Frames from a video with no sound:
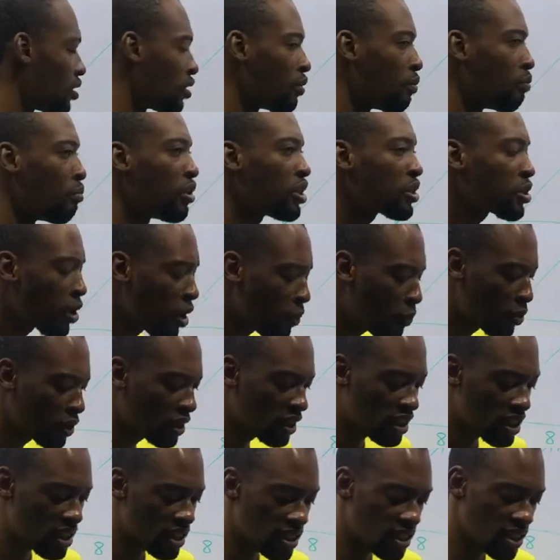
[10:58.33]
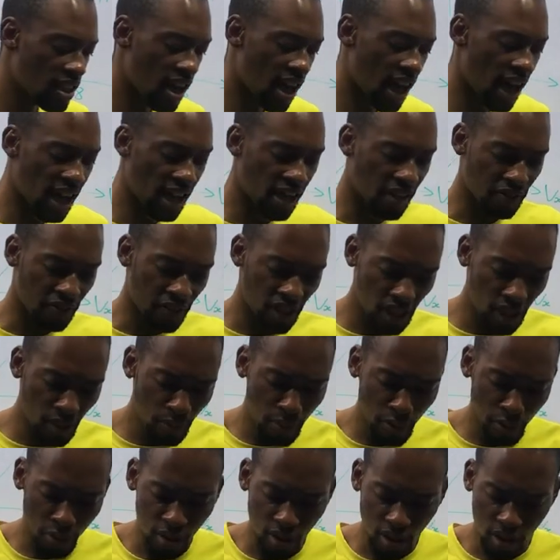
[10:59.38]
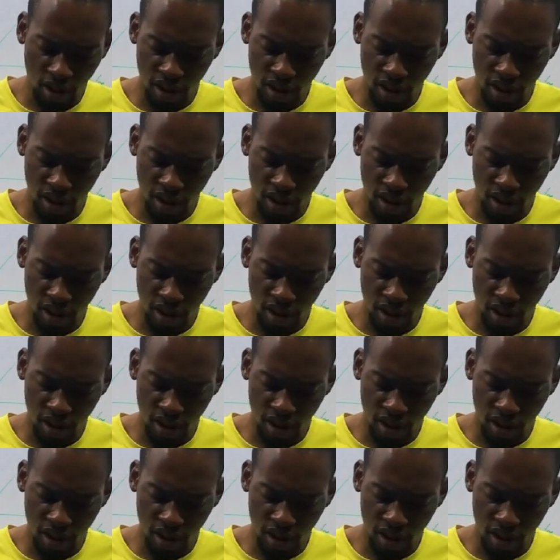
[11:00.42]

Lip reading: Both components are available.